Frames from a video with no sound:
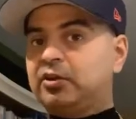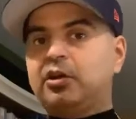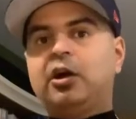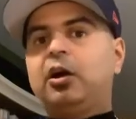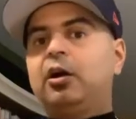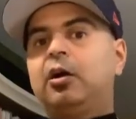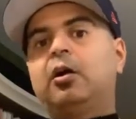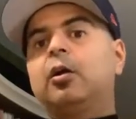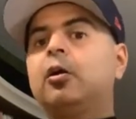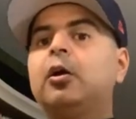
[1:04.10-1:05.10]
a a,
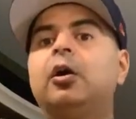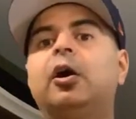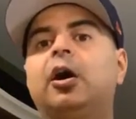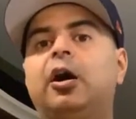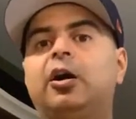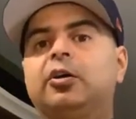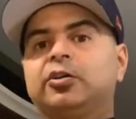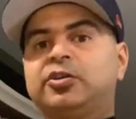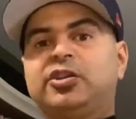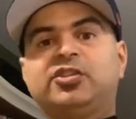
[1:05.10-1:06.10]
a, a
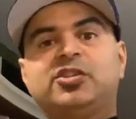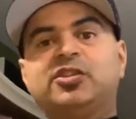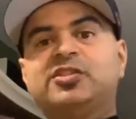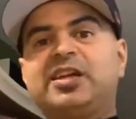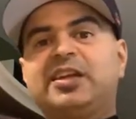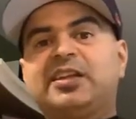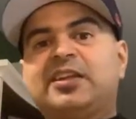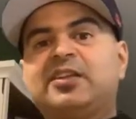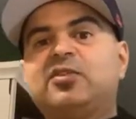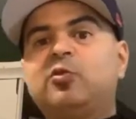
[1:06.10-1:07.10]
t-shirt saying
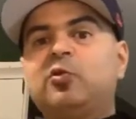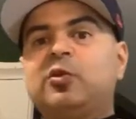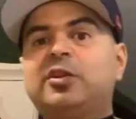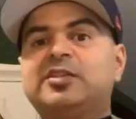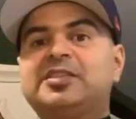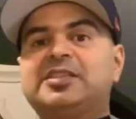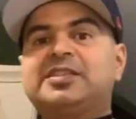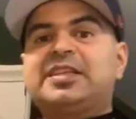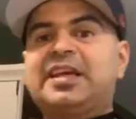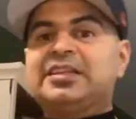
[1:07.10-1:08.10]
that the New Orleans
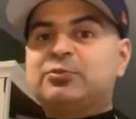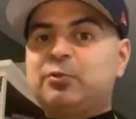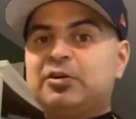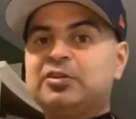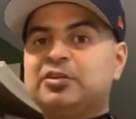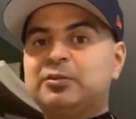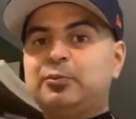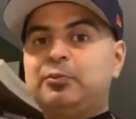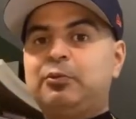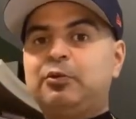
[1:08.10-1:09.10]
Saints won the Super
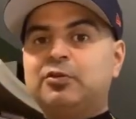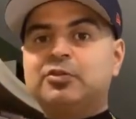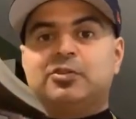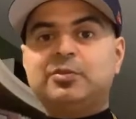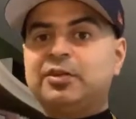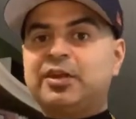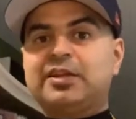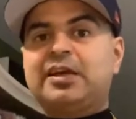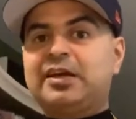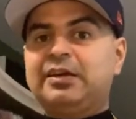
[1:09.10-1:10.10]
Bowl or something
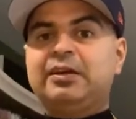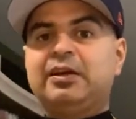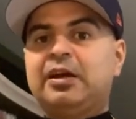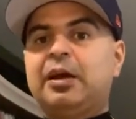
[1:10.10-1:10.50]
like that.